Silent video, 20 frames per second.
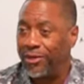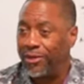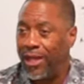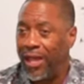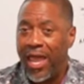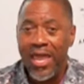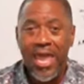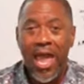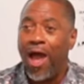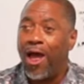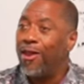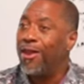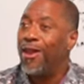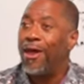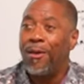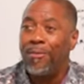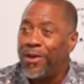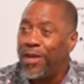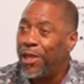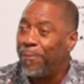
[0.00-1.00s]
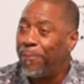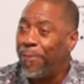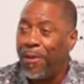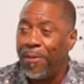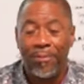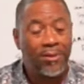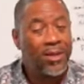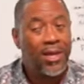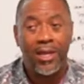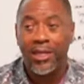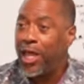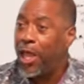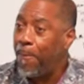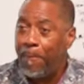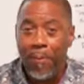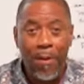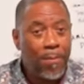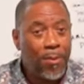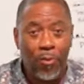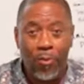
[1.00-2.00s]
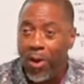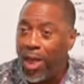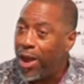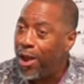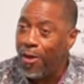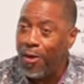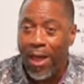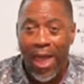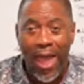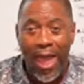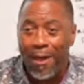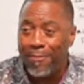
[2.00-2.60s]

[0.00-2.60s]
And y'all love these people. These people really don't have